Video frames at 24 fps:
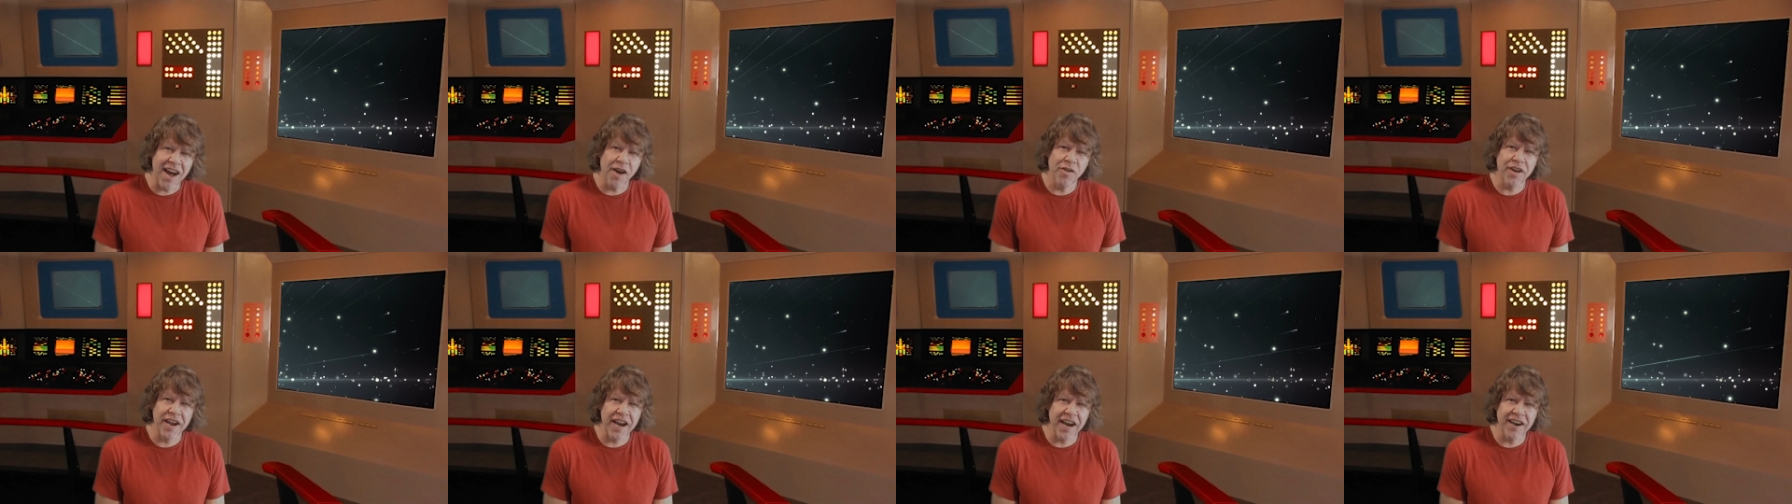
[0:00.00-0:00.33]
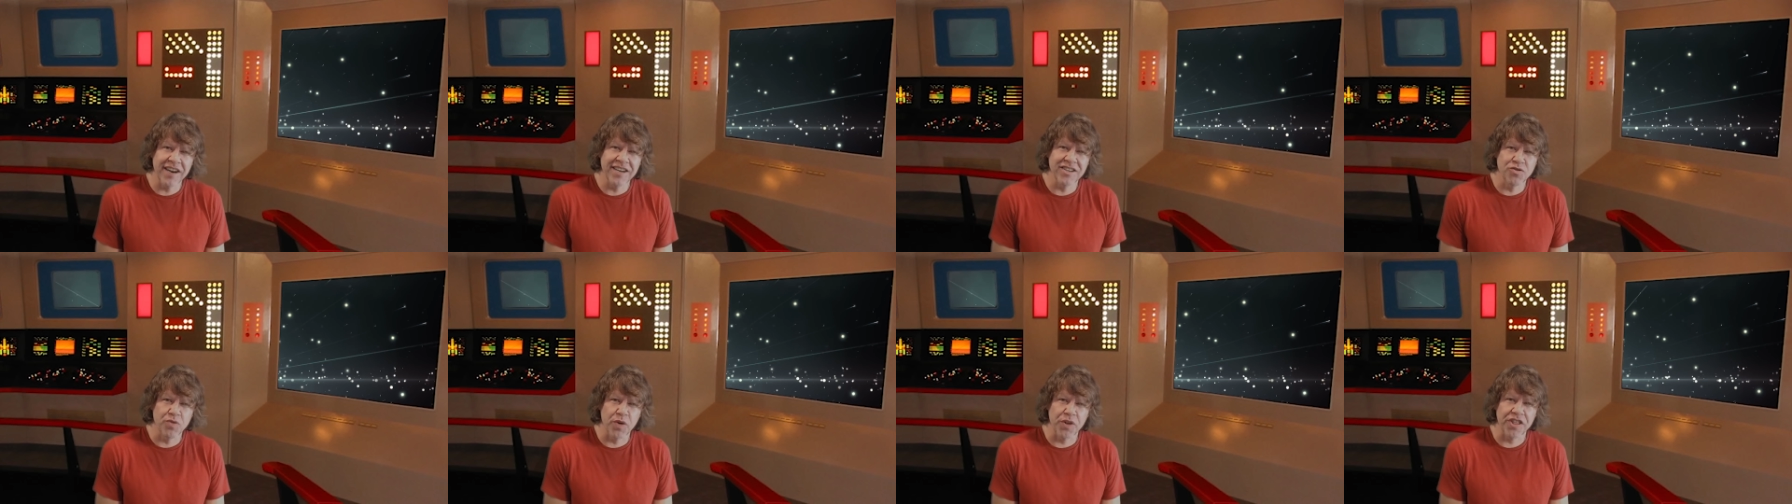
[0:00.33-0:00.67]

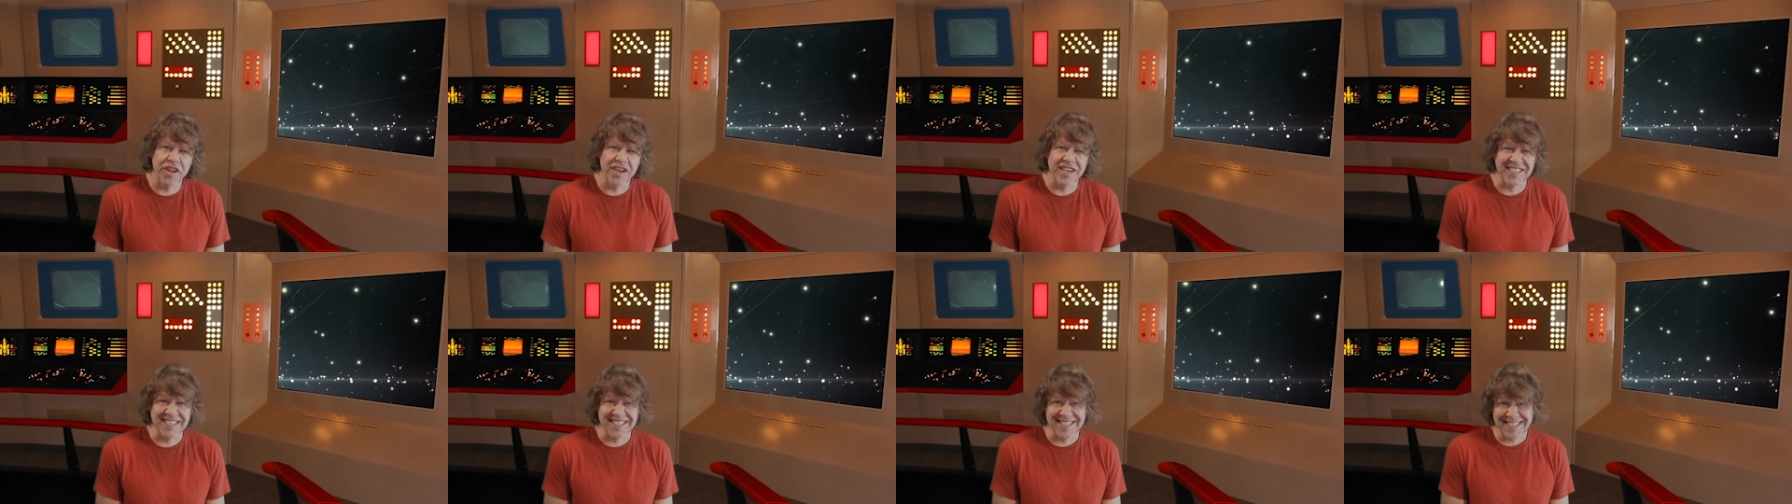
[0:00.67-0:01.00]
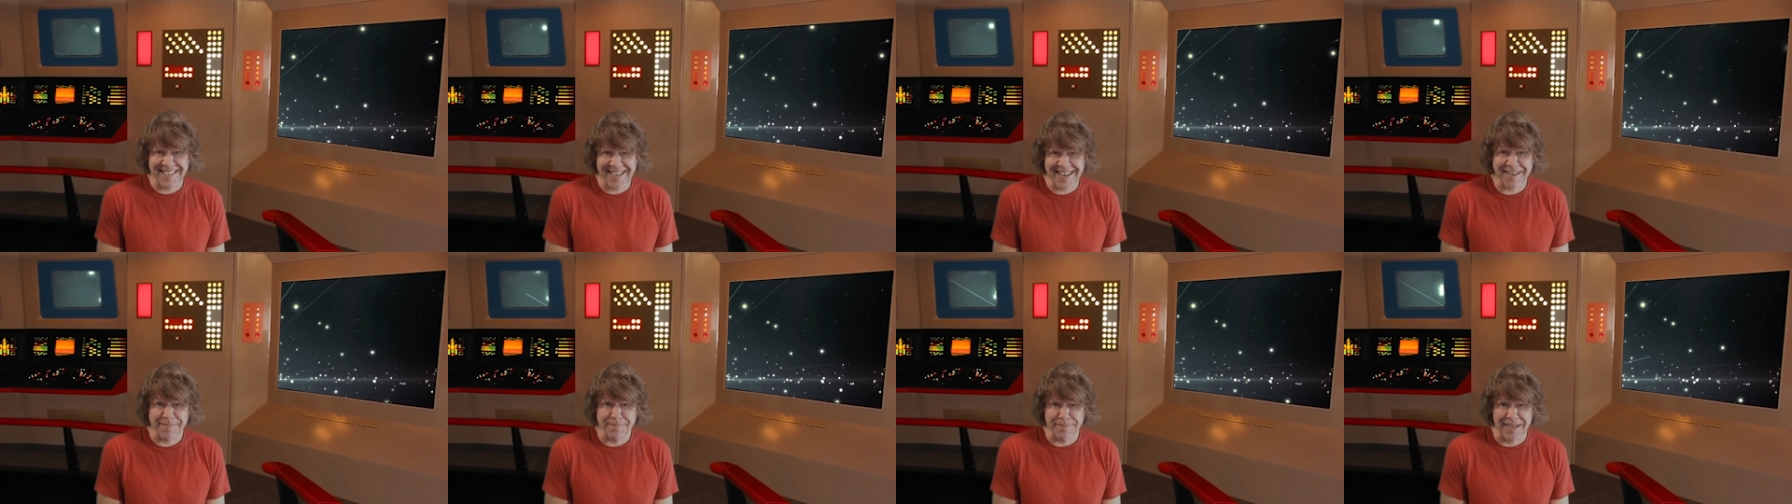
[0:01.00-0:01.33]
carries with it a
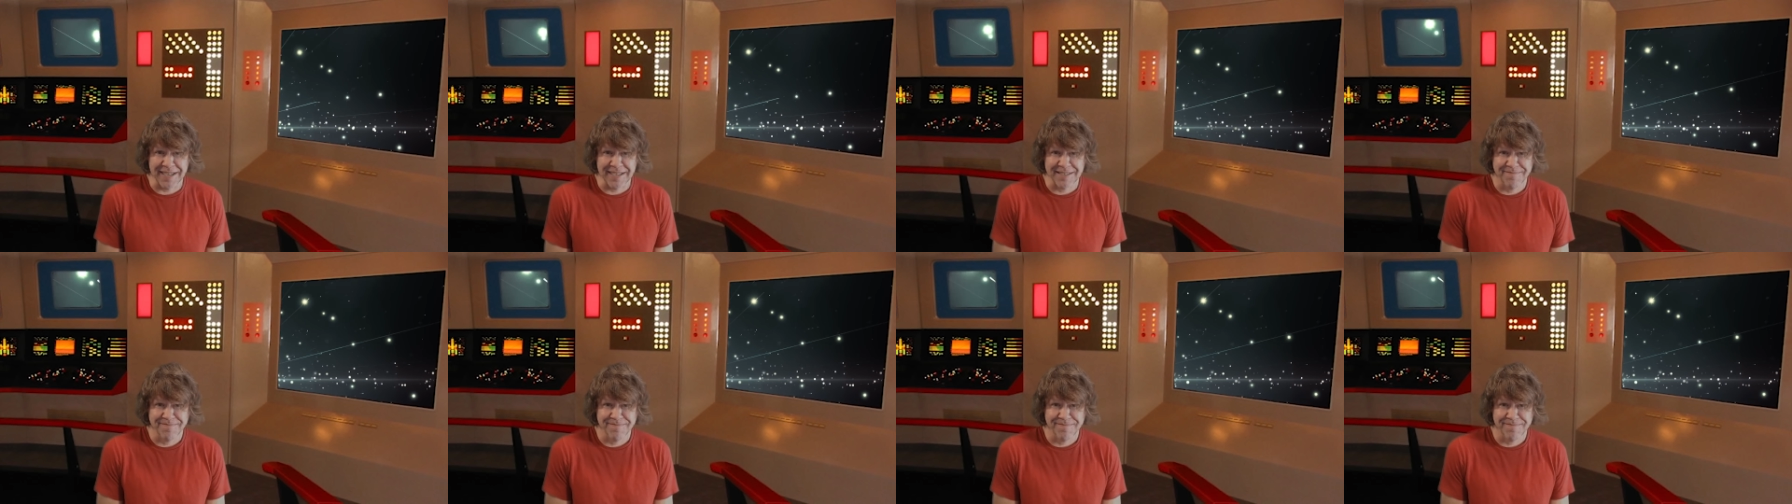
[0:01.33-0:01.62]
stigma,